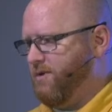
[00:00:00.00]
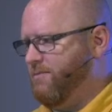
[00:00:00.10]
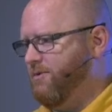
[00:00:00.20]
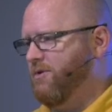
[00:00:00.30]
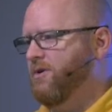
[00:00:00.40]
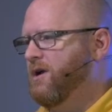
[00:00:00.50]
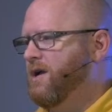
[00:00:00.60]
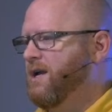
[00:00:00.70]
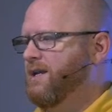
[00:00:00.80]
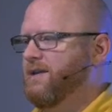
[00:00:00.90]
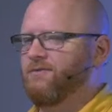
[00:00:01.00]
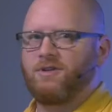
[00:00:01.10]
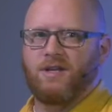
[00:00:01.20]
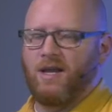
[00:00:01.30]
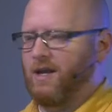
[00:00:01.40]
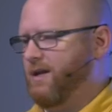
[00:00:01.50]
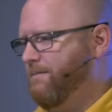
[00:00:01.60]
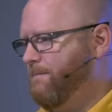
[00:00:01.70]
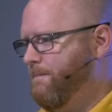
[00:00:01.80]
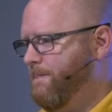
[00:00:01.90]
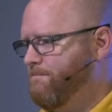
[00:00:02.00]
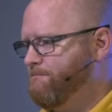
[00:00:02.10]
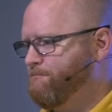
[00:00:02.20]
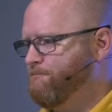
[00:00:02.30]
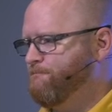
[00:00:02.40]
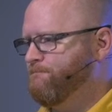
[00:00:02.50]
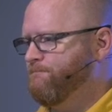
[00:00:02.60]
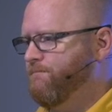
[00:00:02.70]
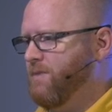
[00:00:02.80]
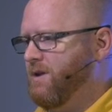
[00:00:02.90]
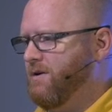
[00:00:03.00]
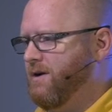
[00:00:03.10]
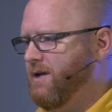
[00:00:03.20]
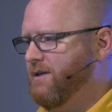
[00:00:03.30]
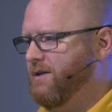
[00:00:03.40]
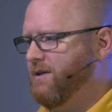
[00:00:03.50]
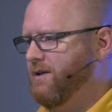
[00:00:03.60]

people, give or take. All right.